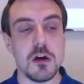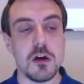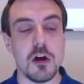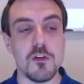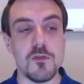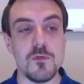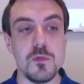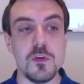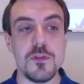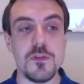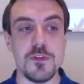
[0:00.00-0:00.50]

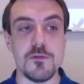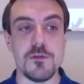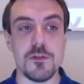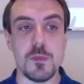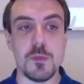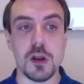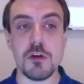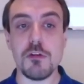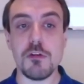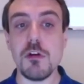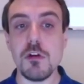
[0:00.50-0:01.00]
of moving
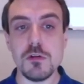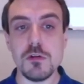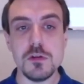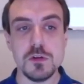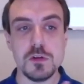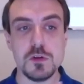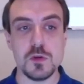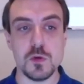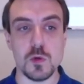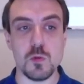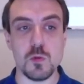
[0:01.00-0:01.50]
from a
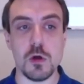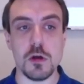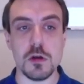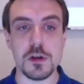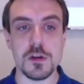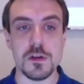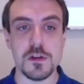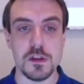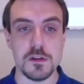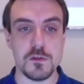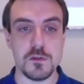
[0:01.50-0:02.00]
crawl to a
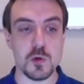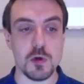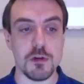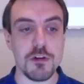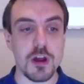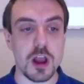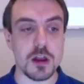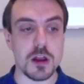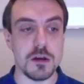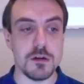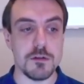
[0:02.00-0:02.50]
walk and to a
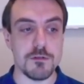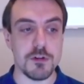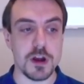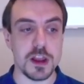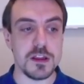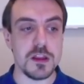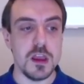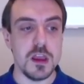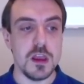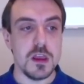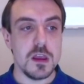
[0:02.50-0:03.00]
run,
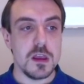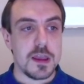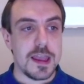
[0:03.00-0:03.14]
right?